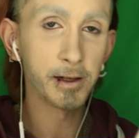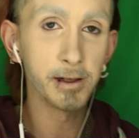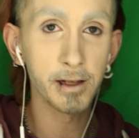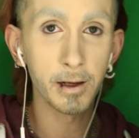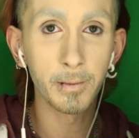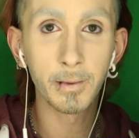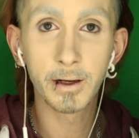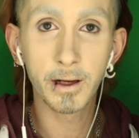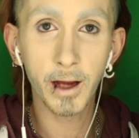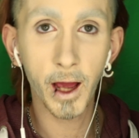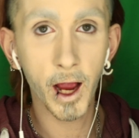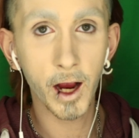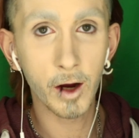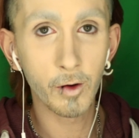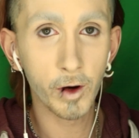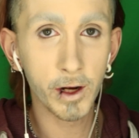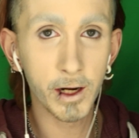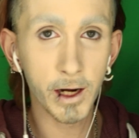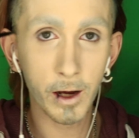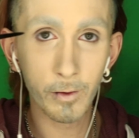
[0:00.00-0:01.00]
since I'm a drag
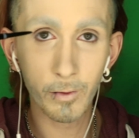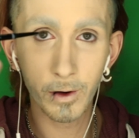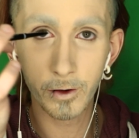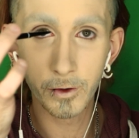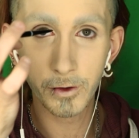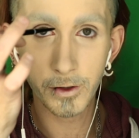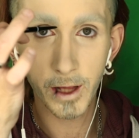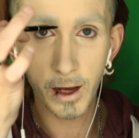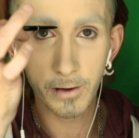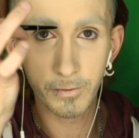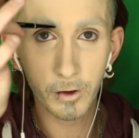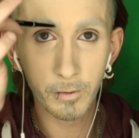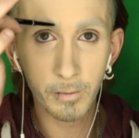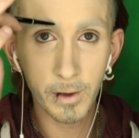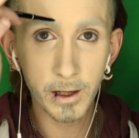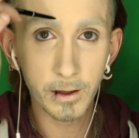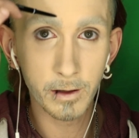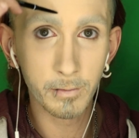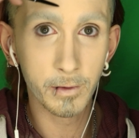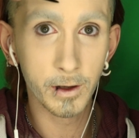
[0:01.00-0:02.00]
queen, I will just have to
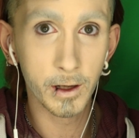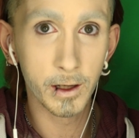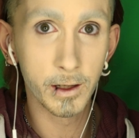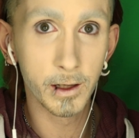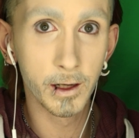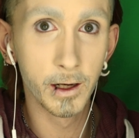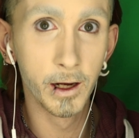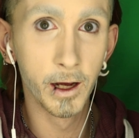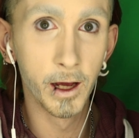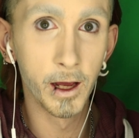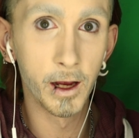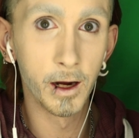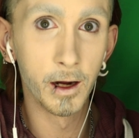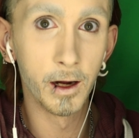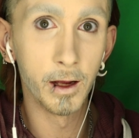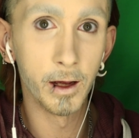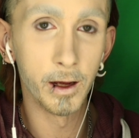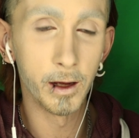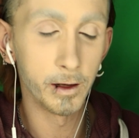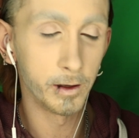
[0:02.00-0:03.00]
make them
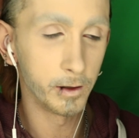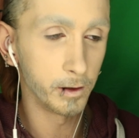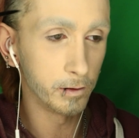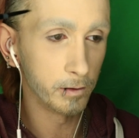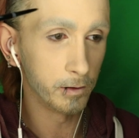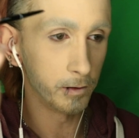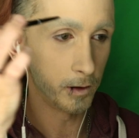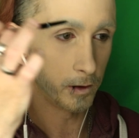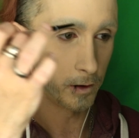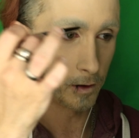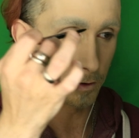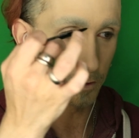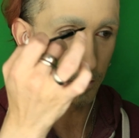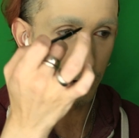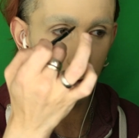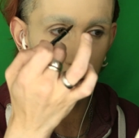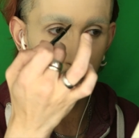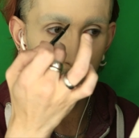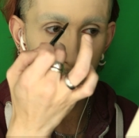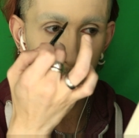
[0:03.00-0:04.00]
really
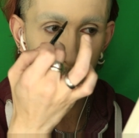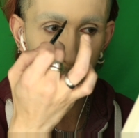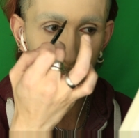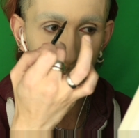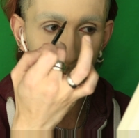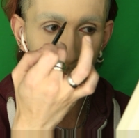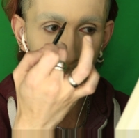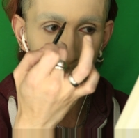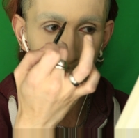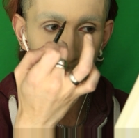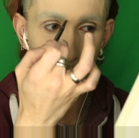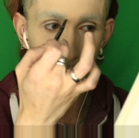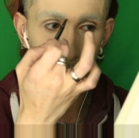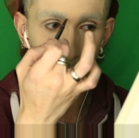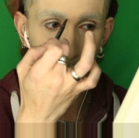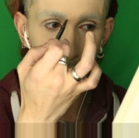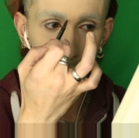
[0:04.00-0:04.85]
all over the